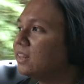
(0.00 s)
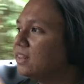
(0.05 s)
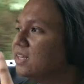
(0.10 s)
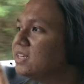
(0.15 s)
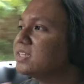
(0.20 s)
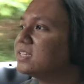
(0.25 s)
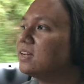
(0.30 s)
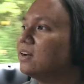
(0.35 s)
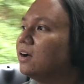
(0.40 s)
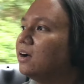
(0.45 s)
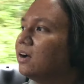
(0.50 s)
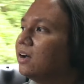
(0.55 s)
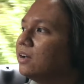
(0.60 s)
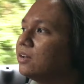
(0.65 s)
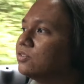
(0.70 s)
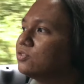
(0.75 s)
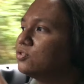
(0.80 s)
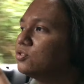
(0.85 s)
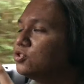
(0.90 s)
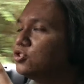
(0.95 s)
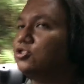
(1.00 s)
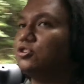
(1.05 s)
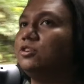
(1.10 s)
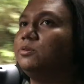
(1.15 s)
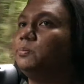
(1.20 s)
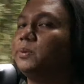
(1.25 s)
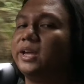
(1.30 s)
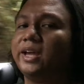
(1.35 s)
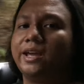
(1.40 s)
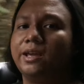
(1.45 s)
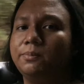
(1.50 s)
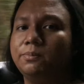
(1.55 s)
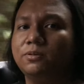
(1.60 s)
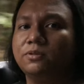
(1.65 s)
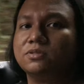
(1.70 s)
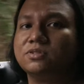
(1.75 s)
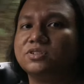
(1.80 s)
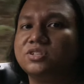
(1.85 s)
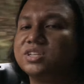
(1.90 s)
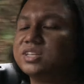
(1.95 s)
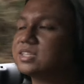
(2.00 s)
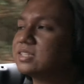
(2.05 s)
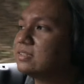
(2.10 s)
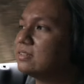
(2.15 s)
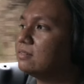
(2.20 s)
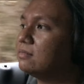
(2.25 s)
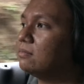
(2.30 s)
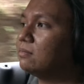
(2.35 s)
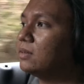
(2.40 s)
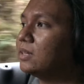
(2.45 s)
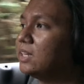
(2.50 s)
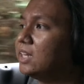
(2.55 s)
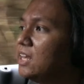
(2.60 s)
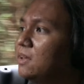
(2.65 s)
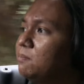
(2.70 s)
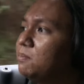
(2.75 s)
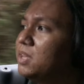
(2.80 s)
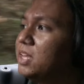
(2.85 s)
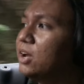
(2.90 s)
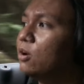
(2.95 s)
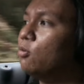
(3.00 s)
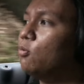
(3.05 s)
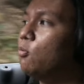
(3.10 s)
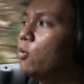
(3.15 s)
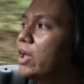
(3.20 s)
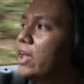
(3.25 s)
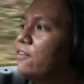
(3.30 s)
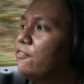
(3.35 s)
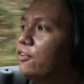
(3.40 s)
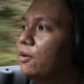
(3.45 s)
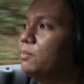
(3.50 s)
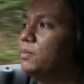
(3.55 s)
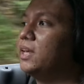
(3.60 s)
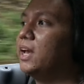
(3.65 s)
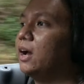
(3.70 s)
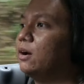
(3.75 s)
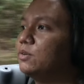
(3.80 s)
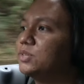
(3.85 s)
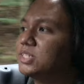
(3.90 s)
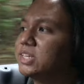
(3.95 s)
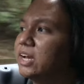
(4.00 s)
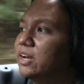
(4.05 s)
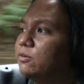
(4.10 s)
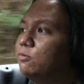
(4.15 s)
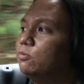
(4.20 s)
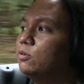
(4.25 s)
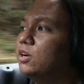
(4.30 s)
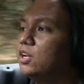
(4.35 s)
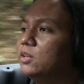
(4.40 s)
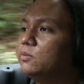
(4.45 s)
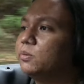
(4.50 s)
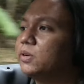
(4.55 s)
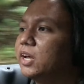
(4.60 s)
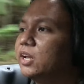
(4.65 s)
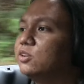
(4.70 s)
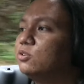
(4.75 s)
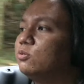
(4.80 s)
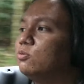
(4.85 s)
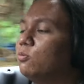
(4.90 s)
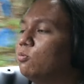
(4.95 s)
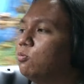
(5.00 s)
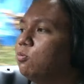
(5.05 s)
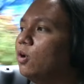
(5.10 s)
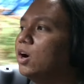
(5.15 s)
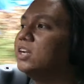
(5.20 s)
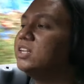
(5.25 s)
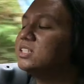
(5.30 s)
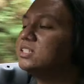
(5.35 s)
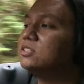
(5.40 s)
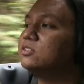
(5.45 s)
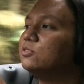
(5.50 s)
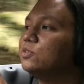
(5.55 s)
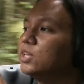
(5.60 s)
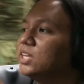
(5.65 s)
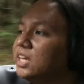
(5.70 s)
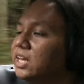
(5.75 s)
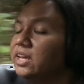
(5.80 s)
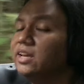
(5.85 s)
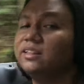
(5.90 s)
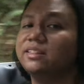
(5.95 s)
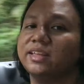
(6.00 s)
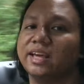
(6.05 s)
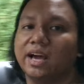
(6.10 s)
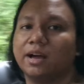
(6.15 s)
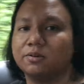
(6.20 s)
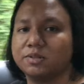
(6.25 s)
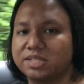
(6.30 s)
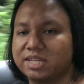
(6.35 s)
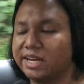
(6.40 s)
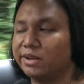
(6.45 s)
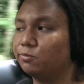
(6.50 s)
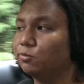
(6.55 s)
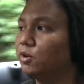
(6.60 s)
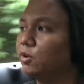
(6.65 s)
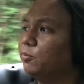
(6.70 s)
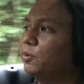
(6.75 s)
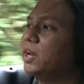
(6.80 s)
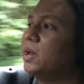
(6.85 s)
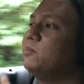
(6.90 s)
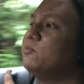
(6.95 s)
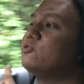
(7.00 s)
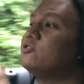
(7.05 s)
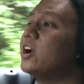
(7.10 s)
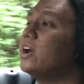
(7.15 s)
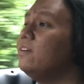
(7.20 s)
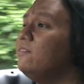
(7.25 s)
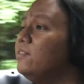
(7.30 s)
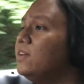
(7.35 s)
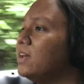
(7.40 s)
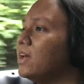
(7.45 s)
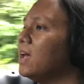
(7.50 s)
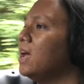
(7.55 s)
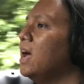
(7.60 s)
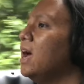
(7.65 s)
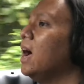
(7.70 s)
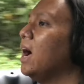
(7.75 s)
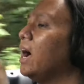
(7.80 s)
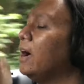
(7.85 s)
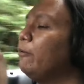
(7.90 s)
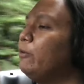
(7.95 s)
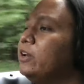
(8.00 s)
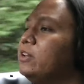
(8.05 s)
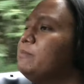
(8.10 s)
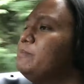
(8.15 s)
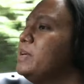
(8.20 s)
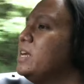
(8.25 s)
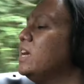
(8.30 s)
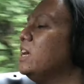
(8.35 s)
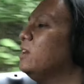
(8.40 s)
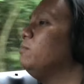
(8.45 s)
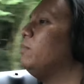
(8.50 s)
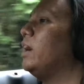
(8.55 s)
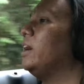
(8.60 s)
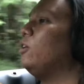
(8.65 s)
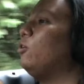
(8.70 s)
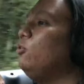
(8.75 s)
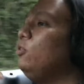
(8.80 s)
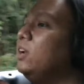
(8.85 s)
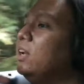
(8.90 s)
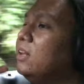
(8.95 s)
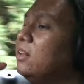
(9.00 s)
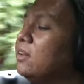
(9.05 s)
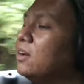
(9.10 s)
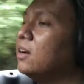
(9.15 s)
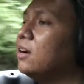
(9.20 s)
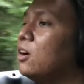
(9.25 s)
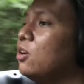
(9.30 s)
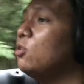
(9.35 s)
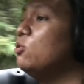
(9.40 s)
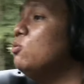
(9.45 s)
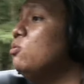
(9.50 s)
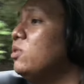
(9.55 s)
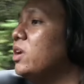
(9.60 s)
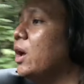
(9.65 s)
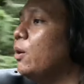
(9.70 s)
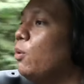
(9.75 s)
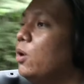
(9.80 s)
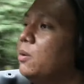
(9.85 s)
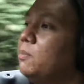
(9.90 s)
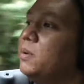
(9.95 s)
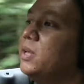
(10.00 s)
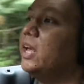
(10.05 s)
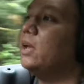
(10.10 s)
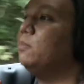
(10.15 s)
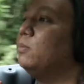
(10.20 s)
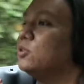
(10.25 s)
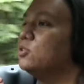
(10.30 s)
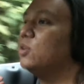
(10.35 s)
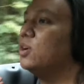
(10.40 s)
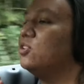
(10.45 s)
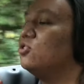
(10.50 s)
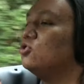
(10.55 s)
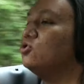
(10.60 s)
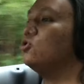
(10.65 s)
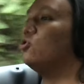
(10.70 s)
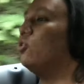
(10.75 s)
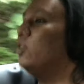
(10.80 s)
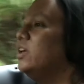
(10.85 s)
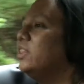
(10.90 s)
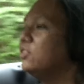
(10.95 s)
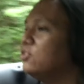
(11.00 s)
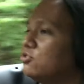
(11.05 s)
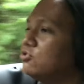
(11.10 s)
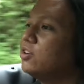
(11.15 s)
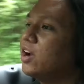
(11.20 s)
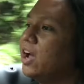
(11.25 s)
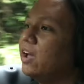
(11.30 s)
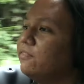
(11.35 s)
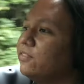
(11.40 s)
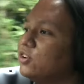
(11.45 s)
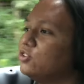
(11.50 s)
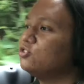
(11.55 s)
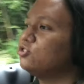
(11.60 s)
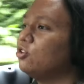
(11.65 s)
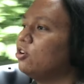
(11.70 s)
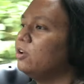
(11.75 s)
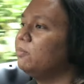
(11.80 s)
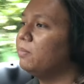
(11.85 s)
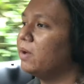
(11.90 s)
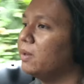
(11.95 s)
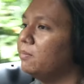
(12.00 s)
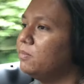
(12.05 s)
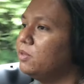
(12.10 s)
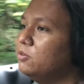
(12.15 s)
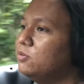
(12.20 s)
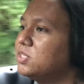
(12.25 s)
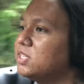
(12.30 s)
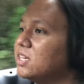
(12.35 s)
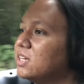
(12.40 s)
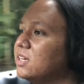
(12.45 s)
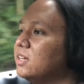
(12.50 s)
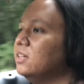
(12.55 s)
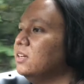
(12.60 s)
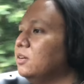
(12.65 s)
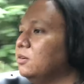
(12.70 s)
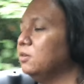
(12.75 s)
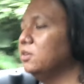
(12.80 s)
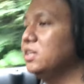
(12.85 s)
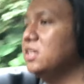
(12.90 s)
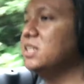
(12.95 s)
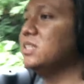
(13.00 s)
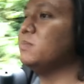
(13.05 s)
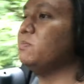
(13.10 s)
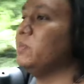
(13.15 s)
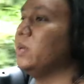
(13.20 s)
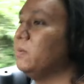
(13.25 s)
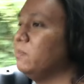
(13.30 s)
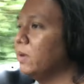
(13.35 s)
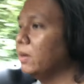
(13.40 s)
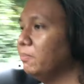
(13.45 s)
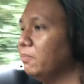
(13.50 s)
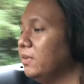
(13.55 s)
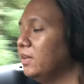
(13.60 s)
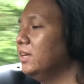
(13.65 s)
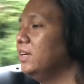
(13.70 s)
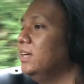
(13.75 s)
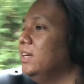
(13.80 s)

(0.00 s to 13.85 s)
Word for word: This car should be able to just keep me away from the outside world when I don't want to hear the outside world. When I'm driving, I want to be in my own little cocoon. I want to be able to enjoy the drive, enjoy my music. This is big bump.